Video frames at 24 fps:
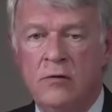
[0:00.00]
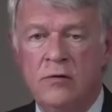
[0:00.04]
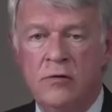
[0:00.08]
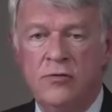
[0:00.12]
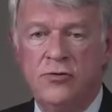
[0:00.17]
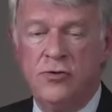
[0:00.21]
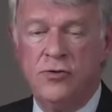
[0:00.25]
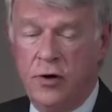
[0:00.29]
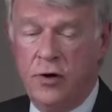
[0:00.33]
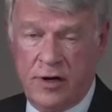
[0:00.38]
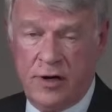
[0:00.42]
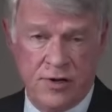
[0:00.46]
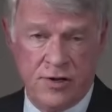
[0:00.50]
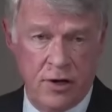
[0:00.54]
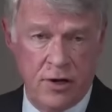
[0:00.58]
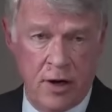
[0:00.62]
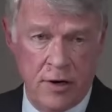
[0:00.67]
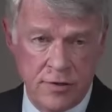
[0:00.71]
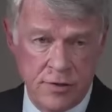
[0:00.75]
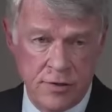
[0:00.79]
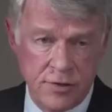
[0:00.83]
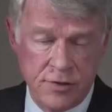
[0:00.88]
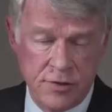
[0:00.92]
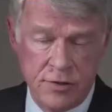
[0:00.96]
circuit
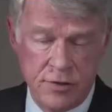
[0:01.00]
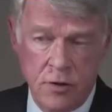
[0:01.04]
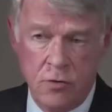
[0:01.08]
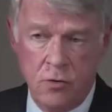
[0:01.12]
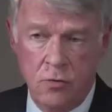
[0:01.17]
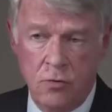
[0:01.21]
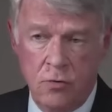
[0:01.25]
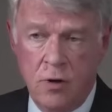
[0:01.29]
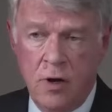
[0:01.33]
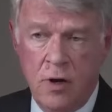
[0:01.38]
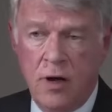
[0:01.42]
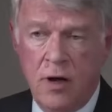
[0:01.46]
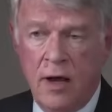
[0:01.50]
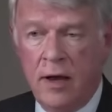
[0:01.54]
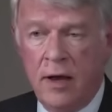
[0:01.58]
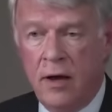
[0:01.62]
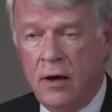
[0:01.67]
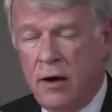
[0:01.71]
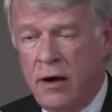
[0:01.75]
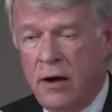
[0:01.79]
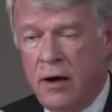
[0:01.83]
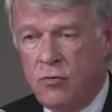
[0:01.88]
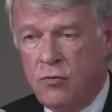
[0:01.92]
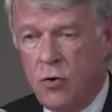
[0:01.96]
judges who
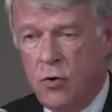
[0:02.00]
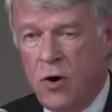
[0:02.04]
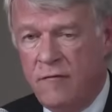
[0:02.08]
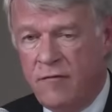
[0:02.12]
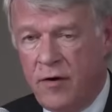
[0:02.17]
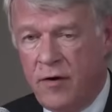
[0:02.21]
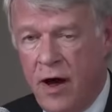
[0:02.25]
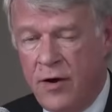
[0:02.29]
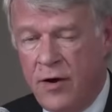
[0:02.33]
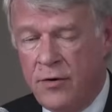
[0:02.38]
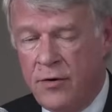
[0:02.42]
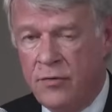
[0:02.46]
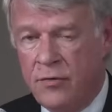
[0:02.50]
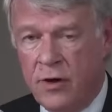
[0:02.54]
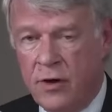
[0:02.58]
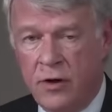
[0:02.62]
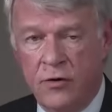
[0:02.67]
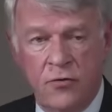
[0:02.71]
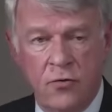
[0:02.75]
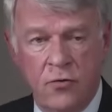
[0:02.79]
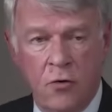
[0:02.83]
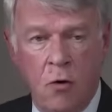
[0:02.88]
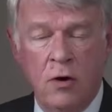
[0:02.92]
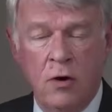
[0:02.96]
have, under the
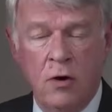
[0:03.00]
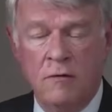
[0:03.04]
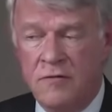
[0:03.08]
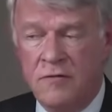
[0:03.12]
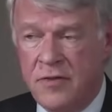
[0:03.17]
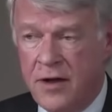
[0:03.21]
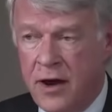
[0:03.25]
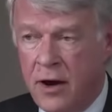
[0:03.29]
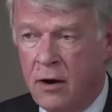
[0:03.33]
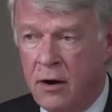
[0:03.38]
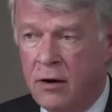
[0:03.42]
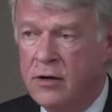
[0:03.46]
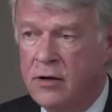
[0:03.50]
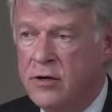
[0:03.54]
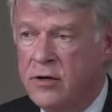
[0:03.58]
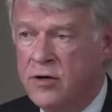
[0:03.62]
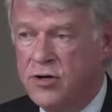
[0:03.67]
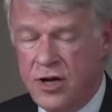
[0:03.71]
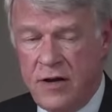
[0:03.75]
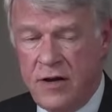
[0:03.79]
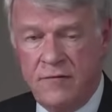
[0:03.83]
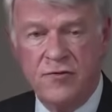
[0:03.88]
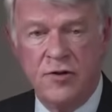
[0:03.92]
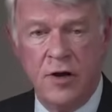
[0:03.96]
control of their
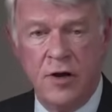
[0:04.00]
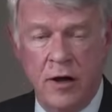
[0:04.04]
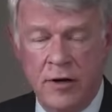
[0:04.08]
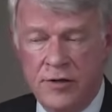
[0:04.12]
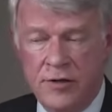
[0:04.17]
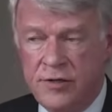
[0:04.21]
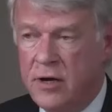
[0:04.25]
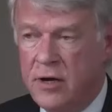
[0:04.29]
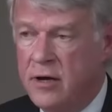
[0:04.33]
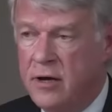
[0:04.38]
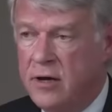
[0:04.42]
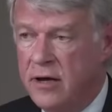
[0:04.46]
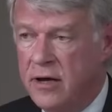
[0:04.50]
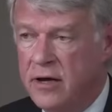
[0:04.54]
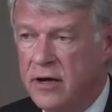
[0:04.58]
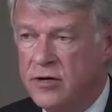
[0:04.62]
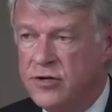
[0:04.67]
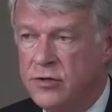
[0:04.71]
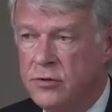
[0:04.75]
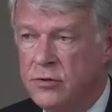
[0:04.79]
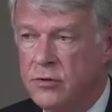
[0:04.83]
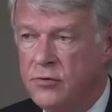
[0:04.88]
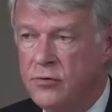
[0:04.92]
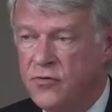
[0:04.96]
chief judge,
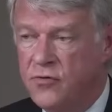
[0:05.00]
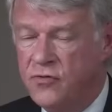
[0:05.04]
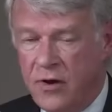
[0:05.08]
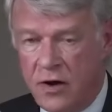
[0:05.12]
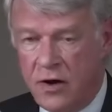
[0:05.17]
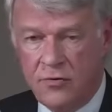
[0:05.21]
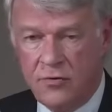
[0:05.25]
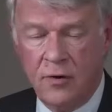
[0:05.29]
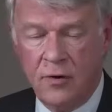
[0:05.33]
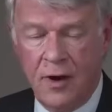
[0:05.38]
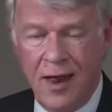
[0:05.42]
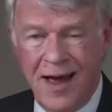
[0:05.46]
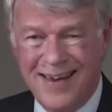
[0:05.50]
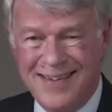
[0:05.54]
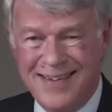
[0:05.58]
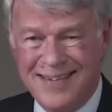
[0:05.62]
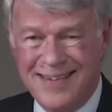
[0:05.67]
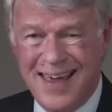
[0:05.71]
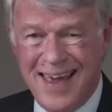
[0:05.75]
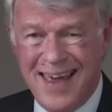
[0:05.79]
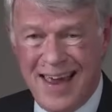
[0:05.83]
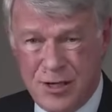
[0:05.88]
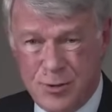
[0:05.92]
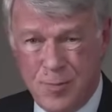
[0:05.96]
issued
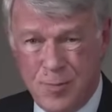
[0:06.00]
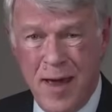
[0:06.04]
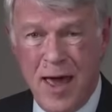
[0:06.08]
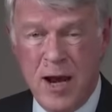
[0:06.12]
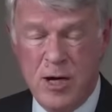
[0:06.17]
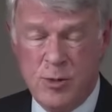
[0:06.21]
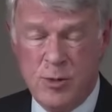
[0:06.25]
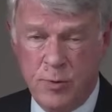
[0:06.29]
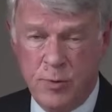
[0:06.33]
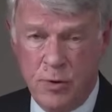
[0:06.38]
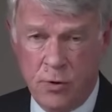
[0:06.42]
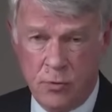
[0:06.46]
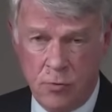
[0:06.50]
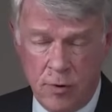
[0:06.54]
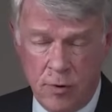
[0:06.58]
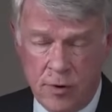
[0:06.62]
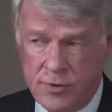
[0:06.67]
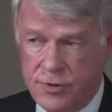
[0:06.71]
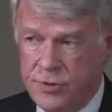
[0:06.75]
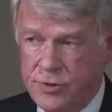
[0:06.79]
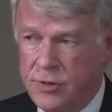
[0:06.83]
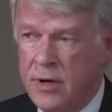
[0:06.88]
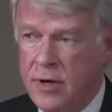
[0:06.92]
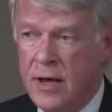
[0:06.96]
centralized case management
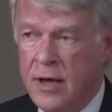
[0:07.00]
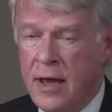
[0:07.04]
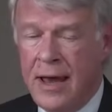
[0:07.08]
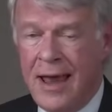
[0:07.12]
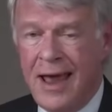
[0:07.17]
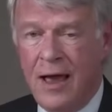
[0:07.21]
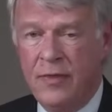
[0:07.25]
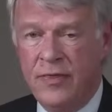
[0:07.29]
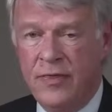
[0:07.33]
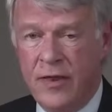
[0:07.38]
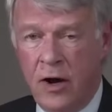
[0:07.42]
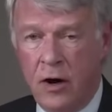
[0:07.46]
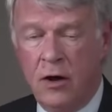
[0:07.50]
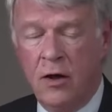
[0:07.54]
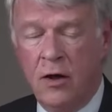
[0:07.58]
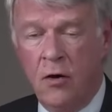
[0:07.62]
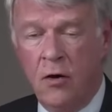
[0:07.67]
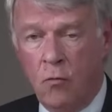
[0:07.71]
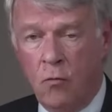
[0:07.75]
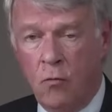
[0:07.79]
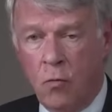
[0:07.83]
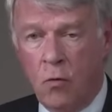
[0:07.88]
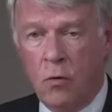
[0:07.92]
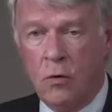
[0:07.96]
orders that are going
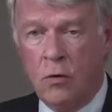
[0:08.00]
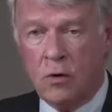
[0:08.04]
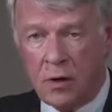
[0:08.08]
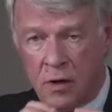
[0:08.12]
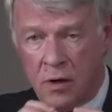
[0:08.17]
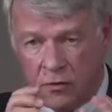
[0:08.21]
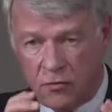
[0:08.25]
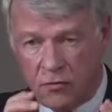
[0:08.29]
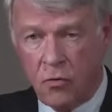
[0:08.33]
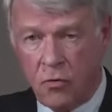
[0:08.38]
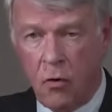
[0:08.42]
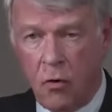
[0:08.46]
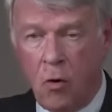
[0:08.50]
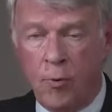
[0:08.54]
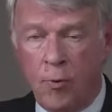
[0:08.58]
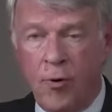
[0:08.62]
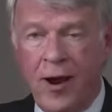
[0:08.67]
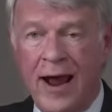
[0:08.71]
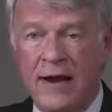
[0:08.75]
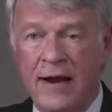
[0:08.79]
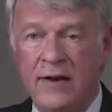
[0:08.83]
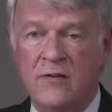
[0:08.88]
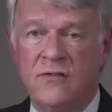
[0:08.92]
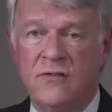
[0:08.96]
to control
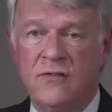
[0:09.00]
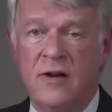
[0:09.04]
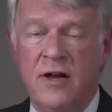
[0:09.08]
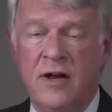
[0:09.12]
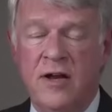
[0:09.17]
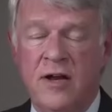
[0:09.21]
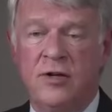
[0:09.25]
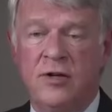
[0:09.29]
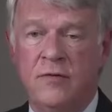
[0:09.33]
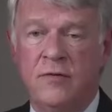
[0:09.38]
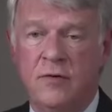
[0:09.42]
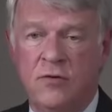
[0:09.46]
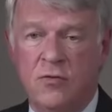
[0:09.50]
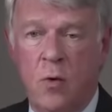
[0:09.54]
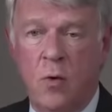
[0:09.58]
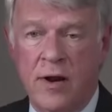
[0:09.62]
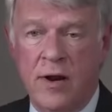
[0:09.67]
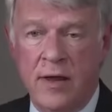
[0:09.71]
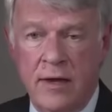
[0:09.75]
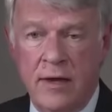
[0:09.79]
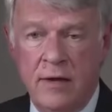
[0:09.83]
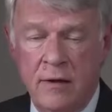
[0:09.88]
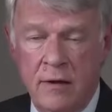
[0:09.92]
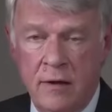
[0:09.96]
practice in each of the
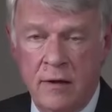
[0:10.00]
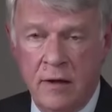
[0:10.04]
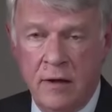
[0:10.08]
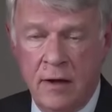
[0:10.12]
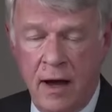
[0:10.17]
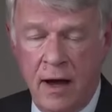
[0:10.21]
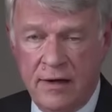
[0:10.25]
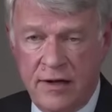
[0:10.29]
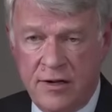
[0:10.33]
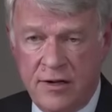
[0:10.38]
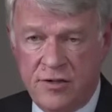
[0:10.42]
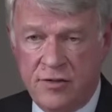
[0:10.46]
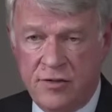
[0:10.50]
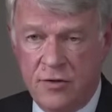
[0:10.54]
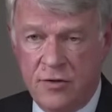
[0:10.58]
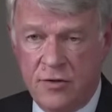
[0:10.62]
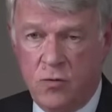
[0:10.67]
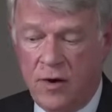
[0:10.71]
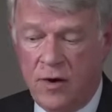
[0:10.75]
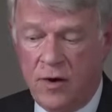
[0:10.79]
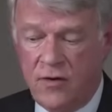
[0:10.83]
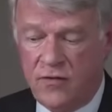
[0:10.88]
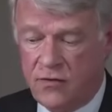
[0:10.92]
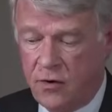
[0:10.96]

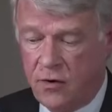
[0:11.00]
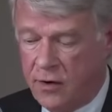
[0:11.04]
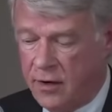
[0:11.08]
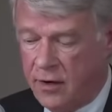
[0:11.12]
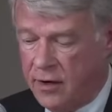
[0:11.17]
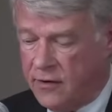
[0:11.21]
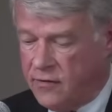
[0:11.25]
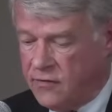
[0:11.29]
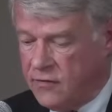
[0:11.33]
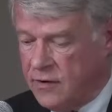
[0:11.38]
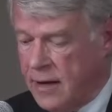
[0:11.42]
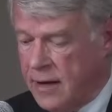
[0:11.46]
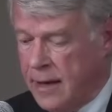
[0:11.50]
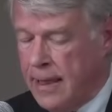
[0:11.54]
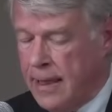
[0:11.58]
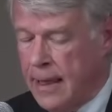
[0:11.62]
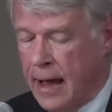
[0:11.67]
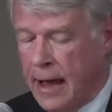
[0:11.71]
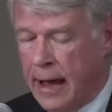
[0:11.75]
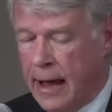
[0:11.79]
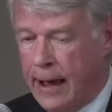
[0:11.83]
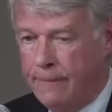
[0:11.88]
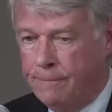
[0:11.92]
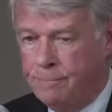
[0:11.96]
20 circuits.
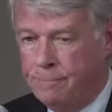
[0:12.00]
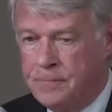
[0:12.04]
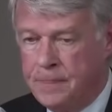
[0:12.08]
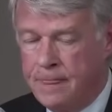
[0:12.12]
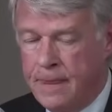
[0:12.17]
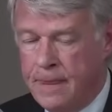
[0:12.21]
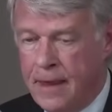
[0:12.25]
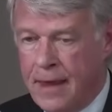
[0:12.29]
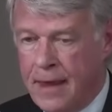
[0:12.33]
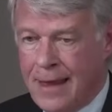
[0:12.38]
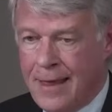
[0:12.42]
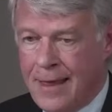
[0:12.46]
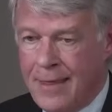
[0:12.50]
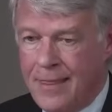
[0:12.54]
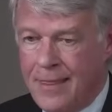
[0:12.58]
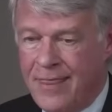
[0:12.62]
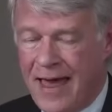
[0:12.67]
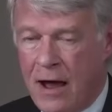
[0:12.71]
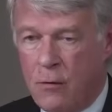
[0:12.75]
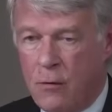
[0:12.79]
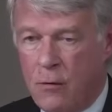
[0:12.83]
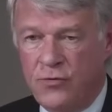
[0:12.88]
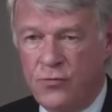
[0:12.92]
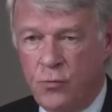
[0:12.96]

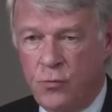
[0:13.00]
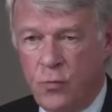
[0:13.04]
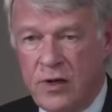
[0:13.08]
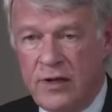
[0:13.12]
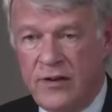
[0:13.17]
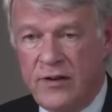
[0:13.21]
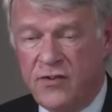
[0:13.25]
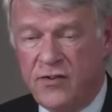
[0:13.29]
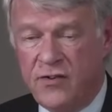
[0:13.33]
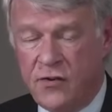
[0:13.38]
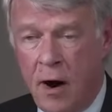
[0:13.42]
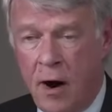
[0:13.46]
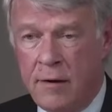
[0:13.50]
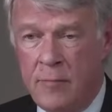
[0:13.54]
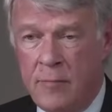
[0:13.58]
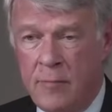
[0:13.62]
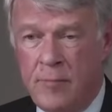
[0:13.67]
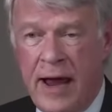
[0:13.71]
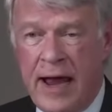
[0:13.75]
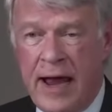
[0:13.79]
That was really started